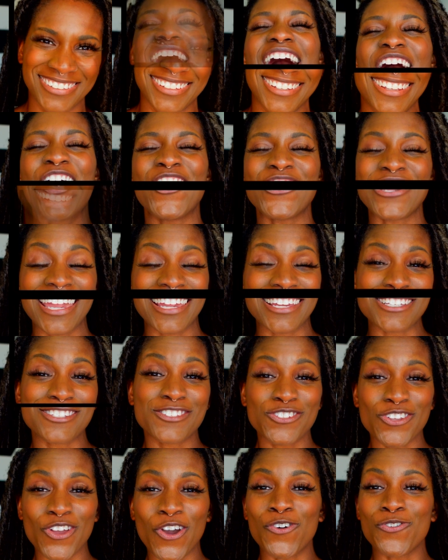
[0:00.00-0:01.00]
Okay,
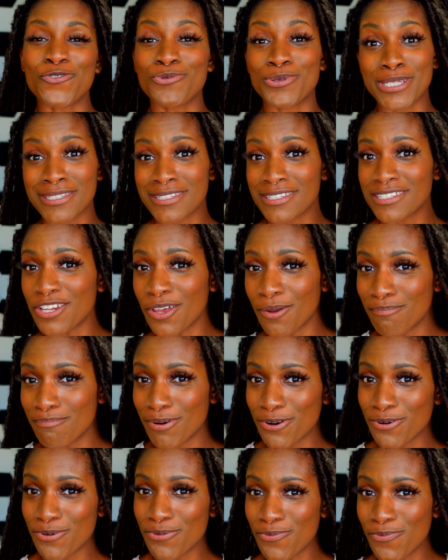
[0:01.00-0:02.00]
so reason
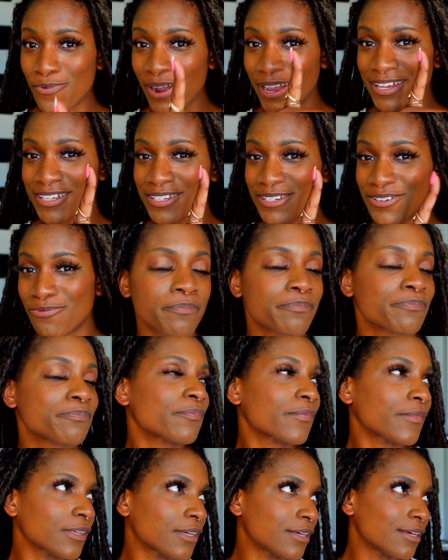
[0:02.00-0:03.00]
number
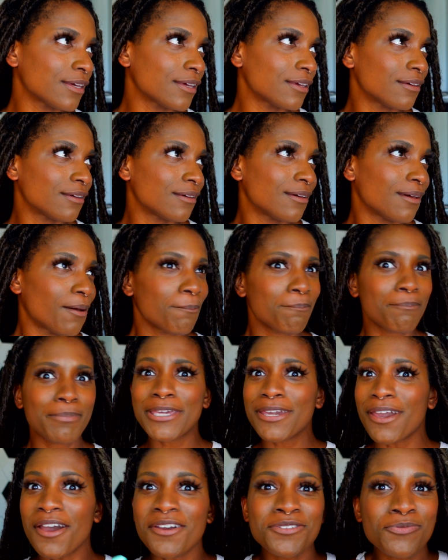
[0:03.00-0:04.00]
1,
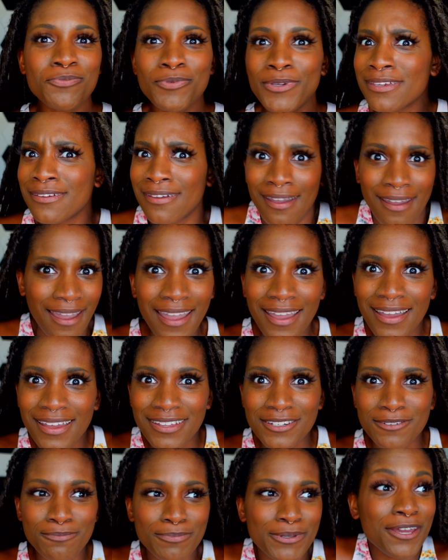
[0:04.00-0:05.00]
because we
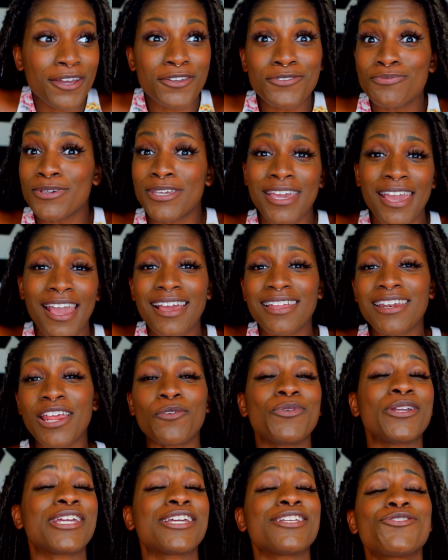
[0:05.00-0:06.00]
can and
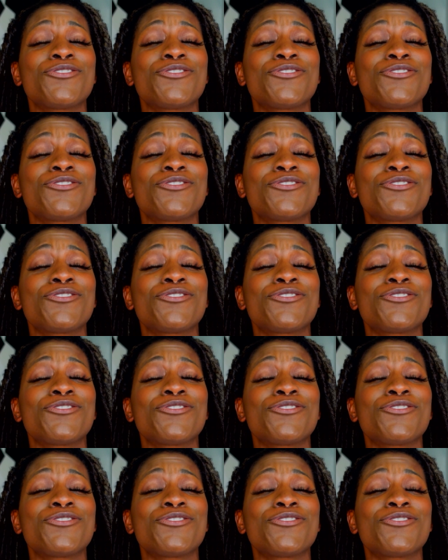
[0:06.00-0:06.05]
we can